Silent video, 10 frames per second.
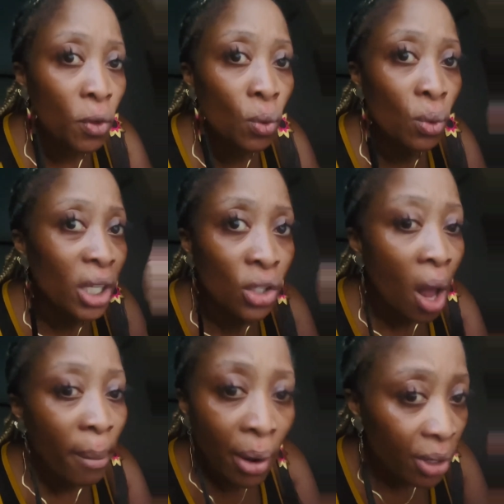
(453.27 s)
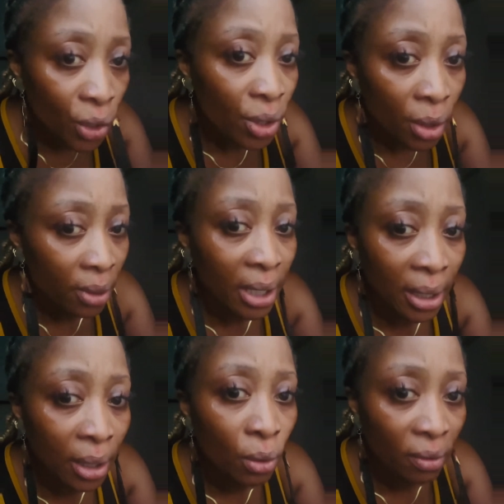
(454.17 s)
It's not about reducing your
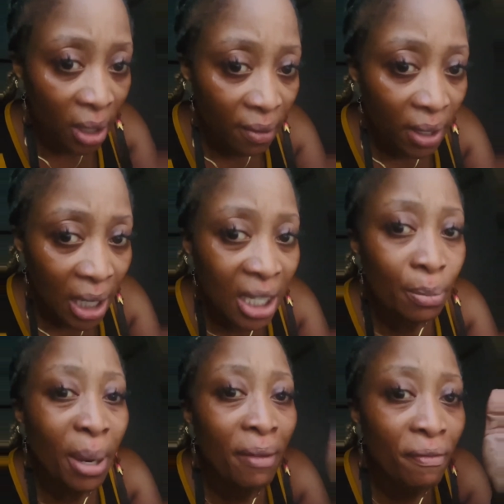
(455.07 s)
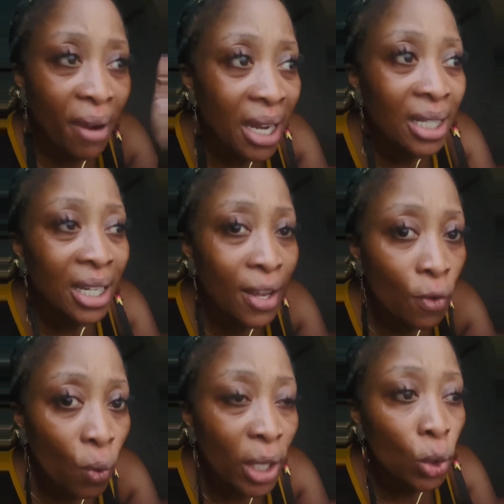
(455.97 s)
standard of living, it's by finding
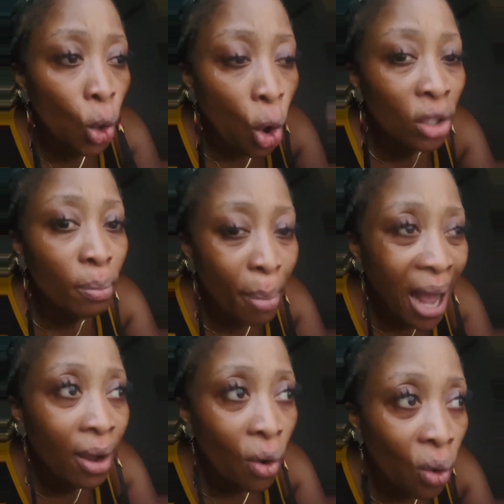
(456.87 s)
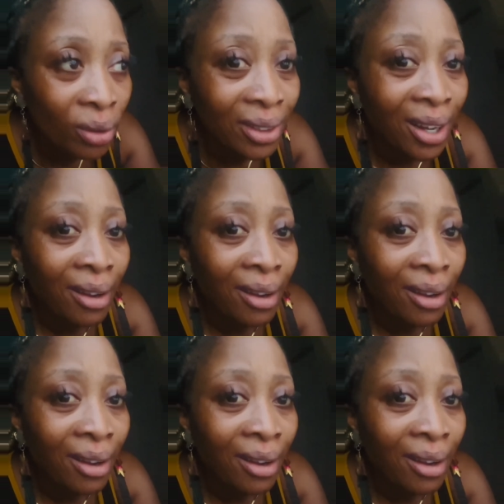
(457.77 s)
a way to cut back on